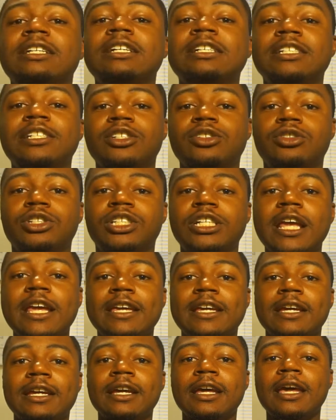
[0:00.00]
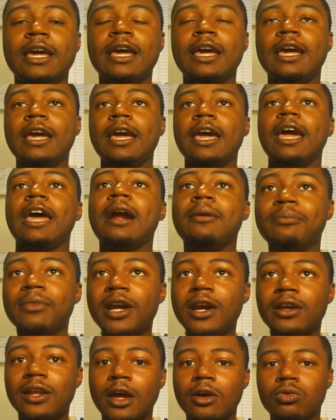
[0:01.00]
is just shaking. And I'm
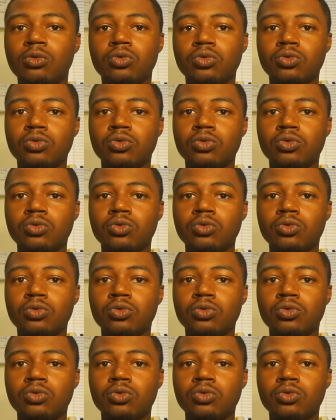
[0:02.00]
here like,